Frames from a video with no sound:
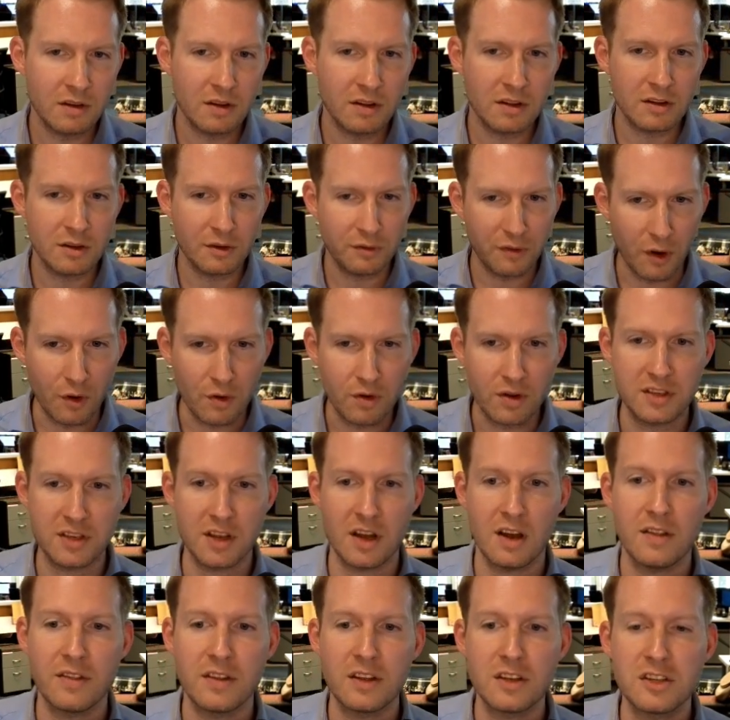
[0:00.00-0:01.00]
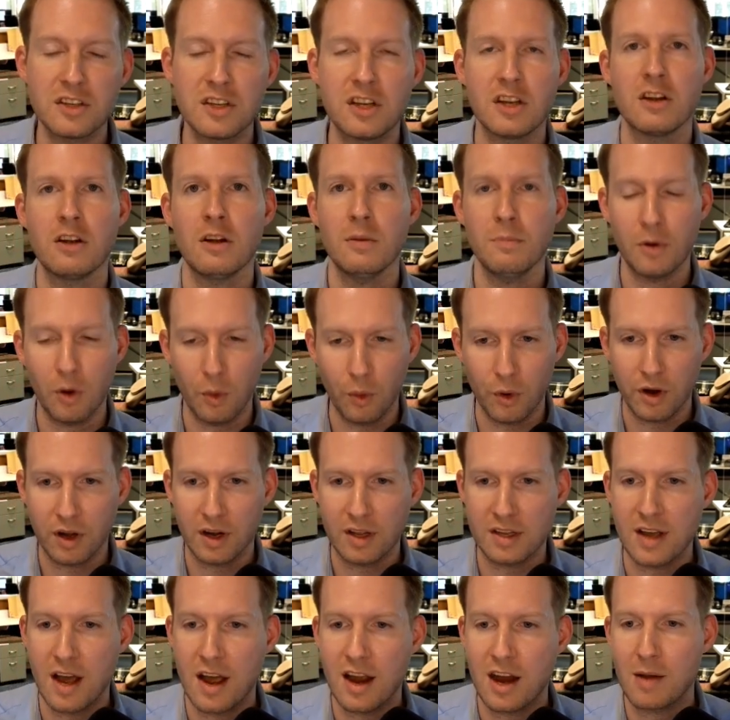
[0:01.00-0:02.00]
to focus on this year, but we're going to
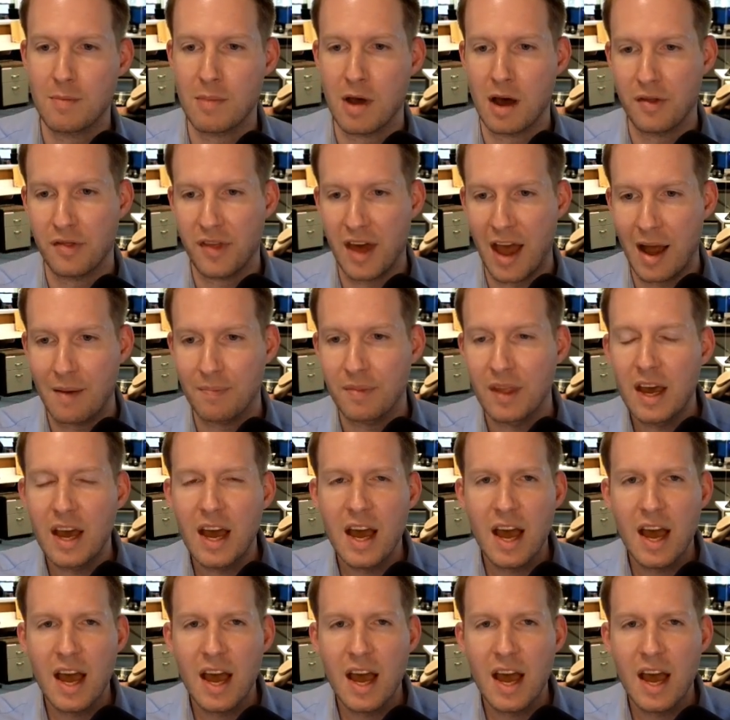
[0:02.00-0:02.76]
talk about that.